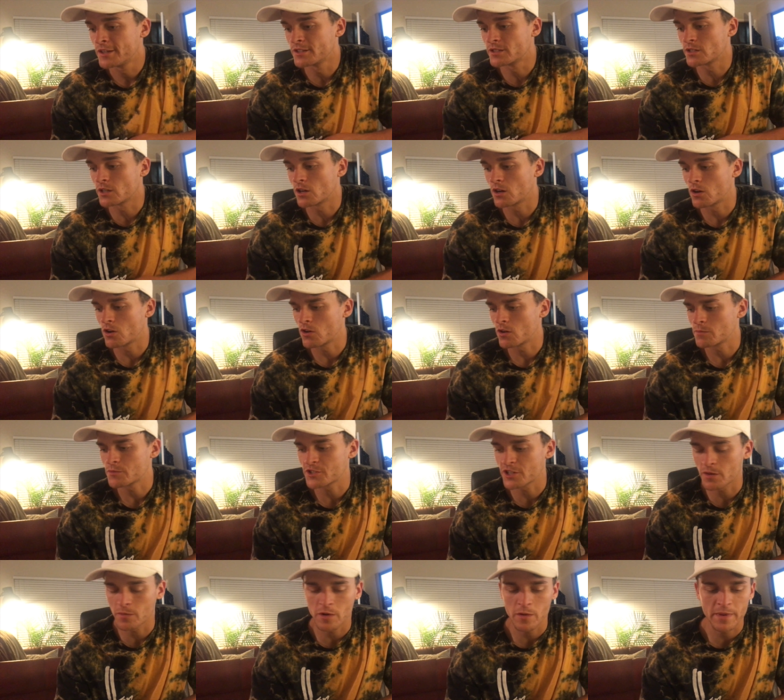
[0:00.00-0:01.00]
so I'm
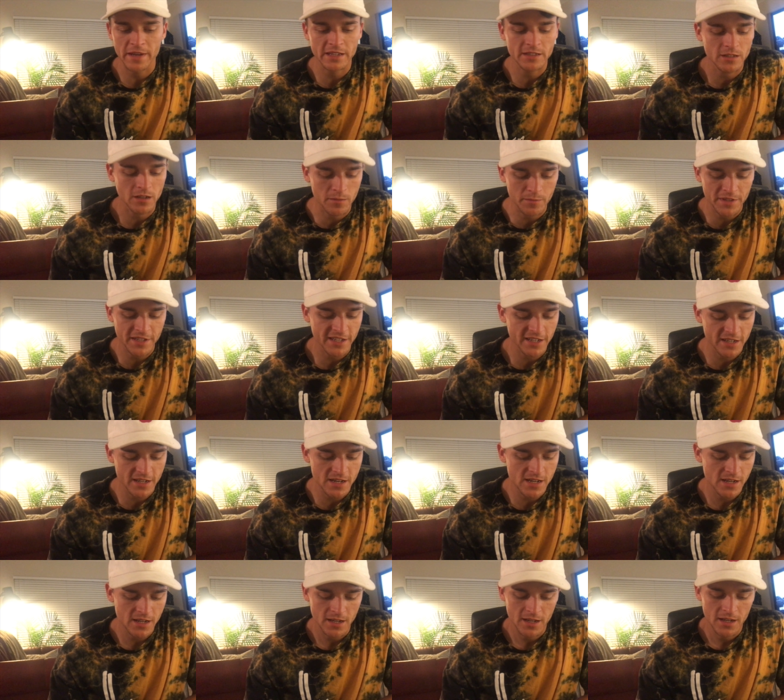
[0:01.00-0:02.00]
sure I'm gonna make
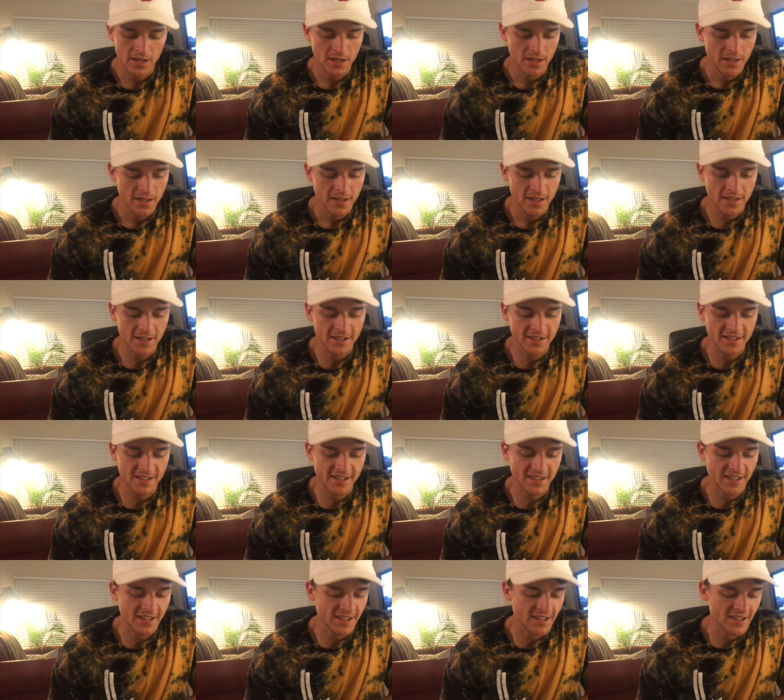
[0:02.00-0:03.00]
something, and
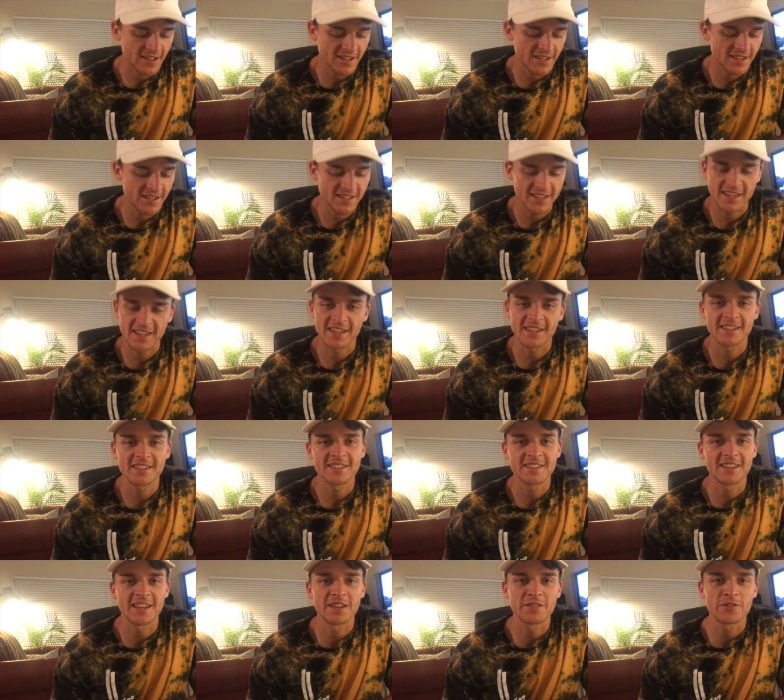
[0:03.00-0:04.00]
yeah,
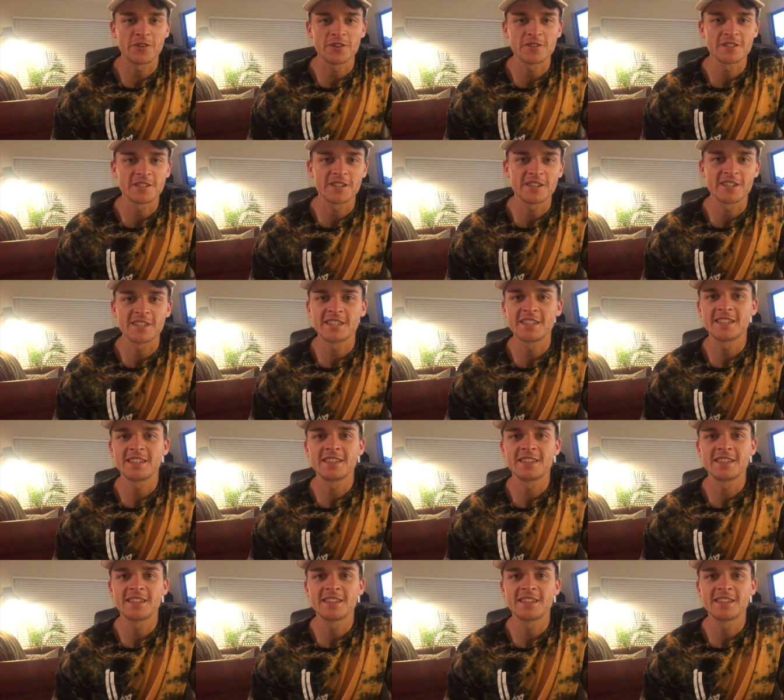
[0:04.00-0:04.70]
life goes on.